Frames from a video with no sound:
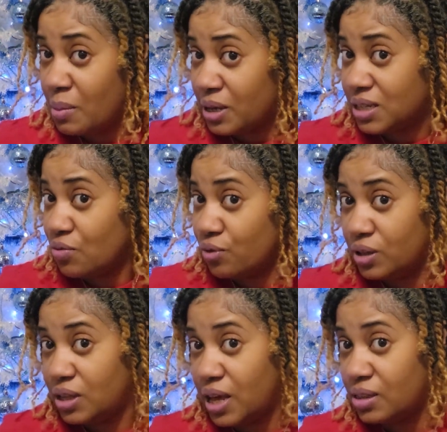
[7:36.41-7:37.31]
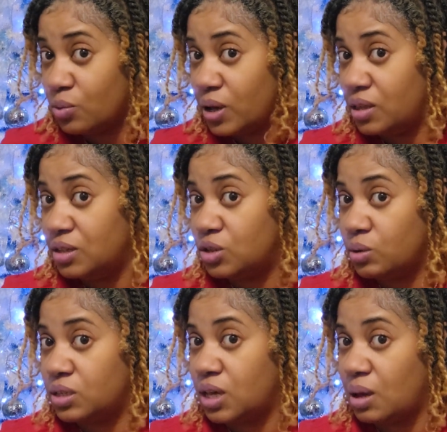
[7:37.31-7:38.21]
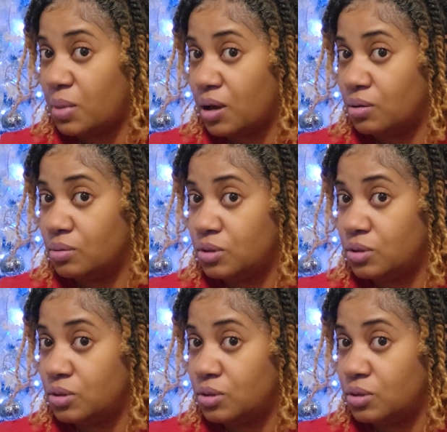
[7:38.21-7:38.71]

Because I really like the way these twists came out.